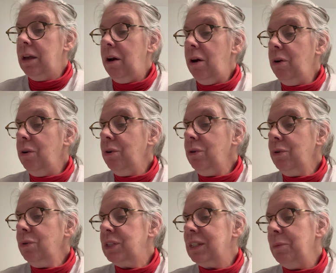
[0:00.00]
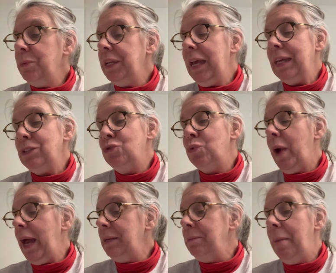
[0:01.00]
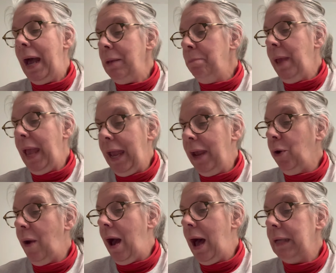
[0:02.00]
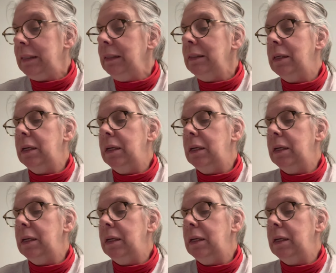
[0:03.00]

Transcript: Oh, someone has tried my pair on,